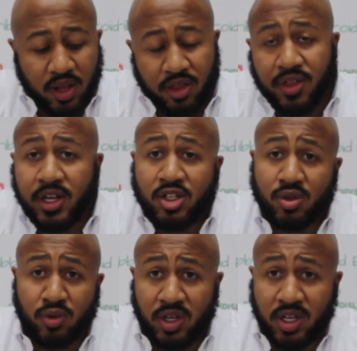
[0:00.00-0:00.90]
of the things
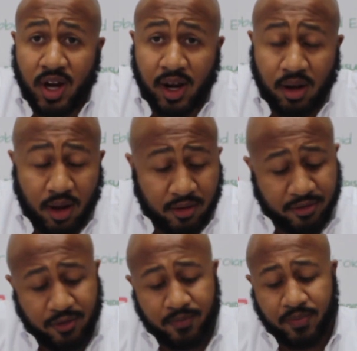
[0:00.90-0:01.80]
you really got to
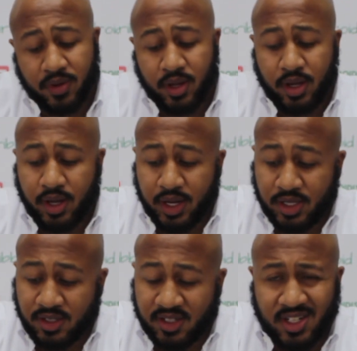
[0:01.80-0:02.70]
love
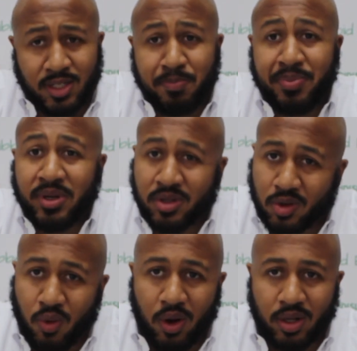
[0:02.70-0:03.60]
is this build
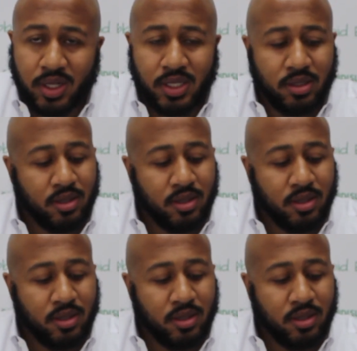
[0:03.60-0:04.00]
quality.